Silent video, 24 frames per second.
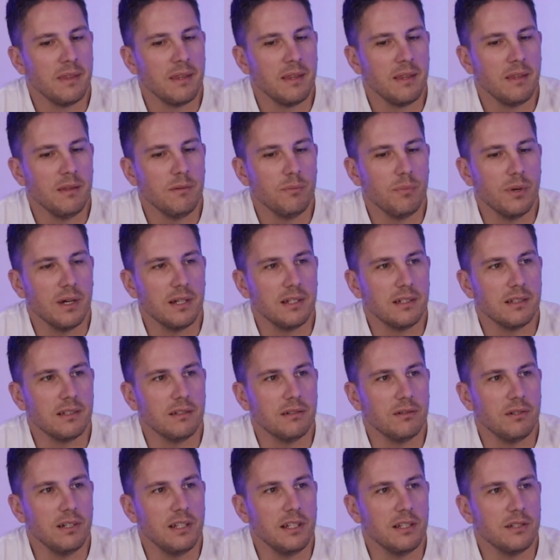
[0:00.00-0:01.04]
But really
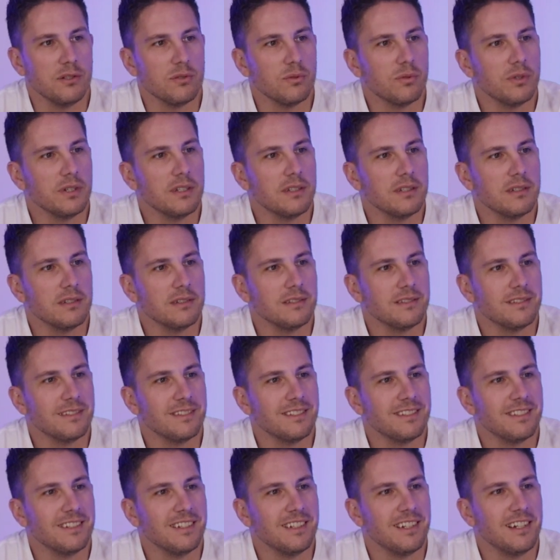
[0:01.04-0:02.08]
enjoyed
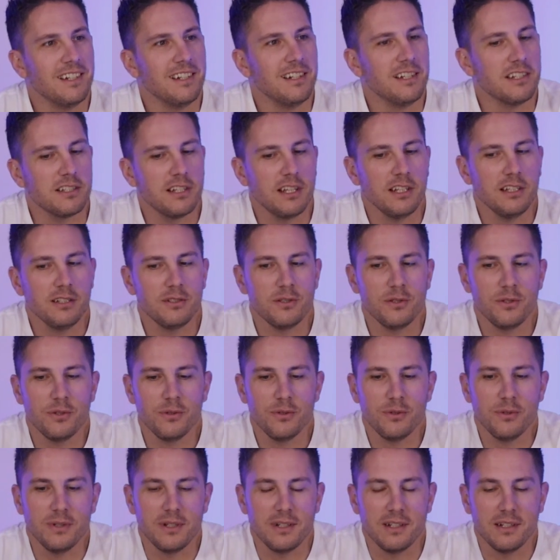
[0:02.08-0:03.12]
listening to you,
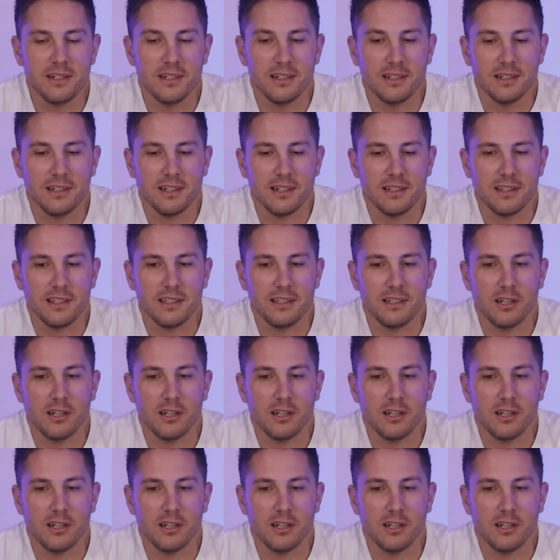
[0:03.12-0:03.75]
and I think